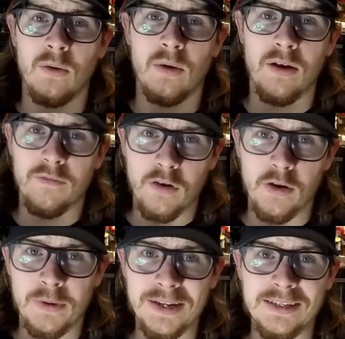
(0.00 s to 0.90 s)
uh, very
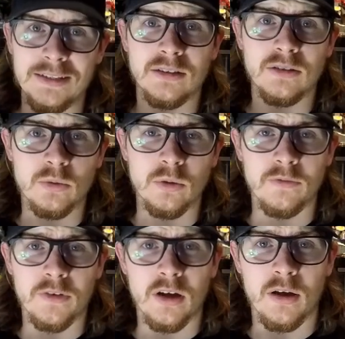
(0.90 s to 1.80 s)
pleased to
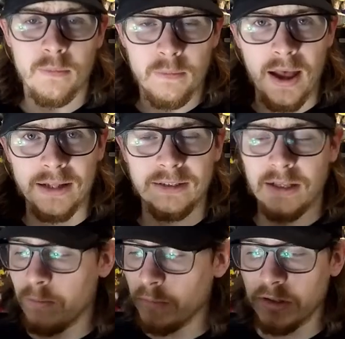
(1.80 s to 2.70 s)
have added
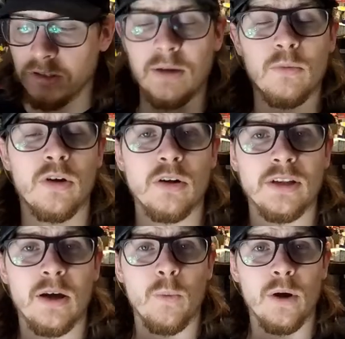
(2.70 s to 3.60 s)
them, because that will go
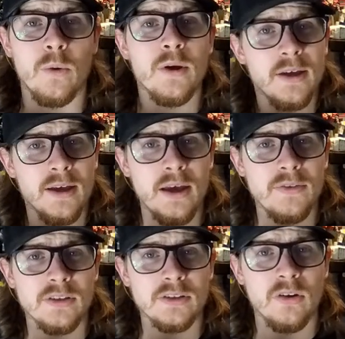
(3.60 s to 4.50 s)
down well at
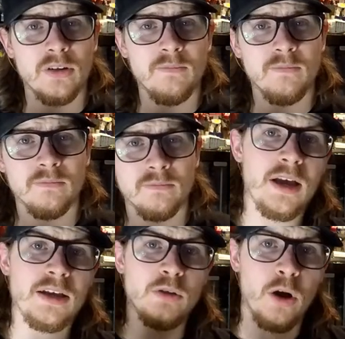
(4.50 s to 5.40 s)
this signing
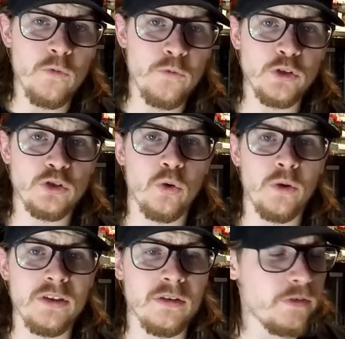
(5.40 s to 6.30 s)
as you hopefully saw
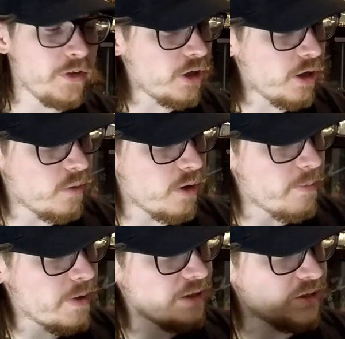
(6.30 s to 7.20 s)
in the video, I
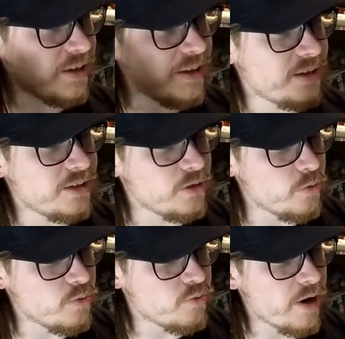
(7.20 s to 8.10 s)
managed
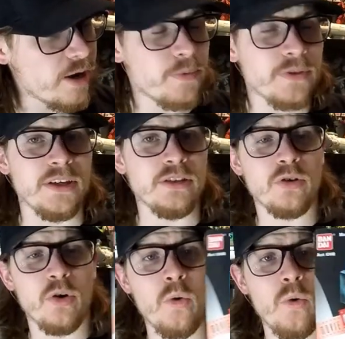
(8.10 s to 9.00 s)
to grab these
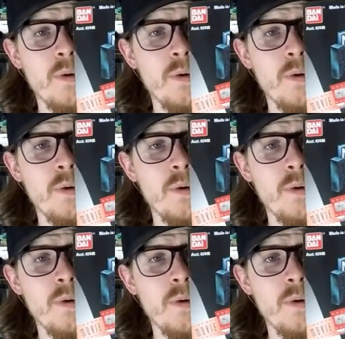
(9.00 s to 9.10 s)
cool